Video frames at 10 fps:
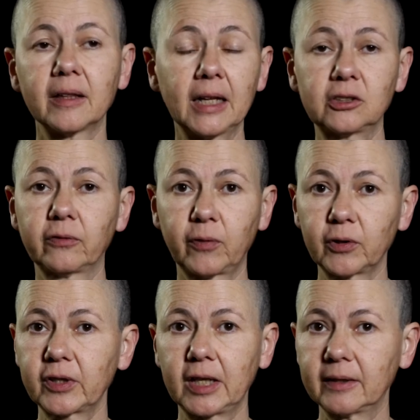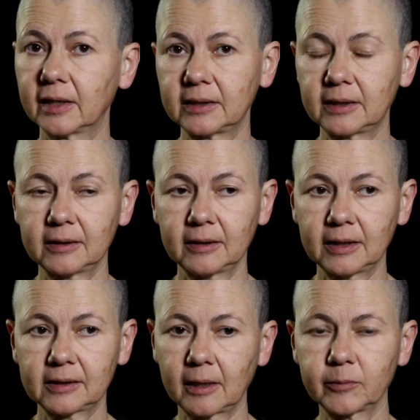That's the first thing
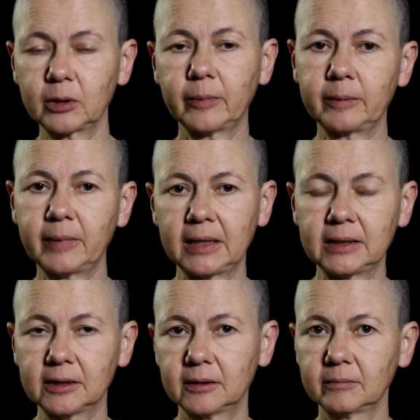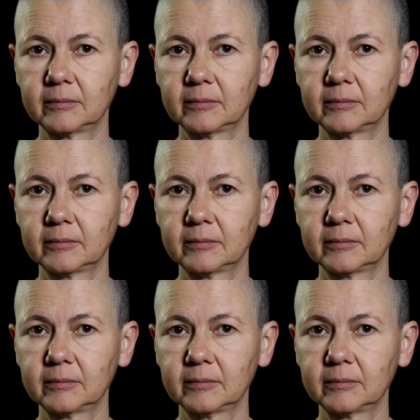that comes to my mind.